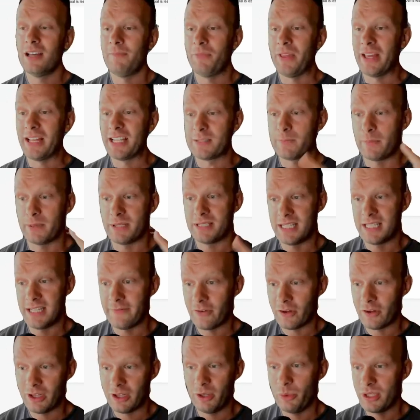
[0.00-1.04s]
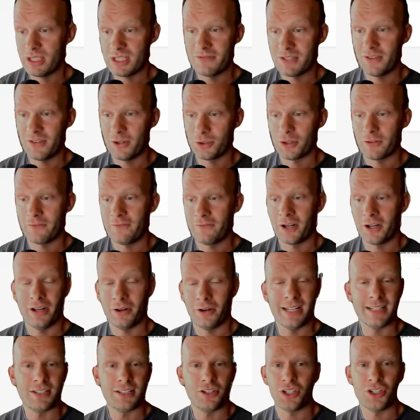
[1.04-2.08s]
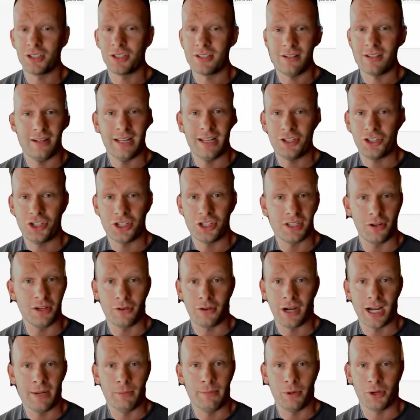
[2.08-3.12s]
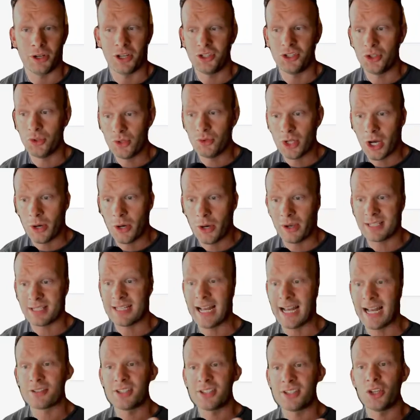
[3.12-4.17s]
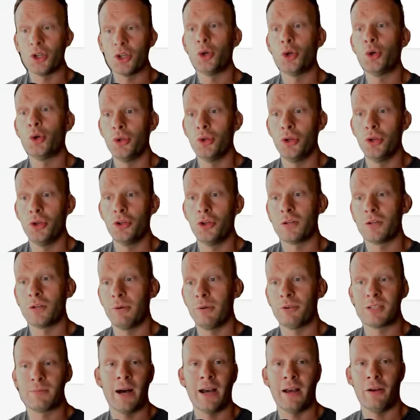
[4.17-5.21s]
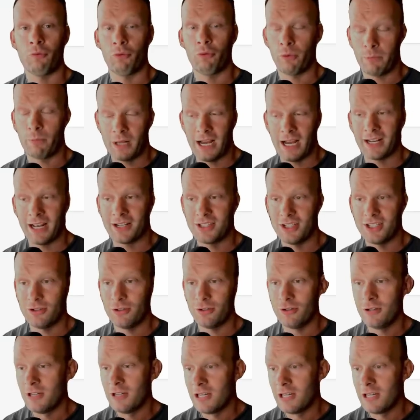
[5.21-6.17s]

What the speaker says: And specifically with this filter funnel, it's just incredible, because you know exactly who you should be replying to,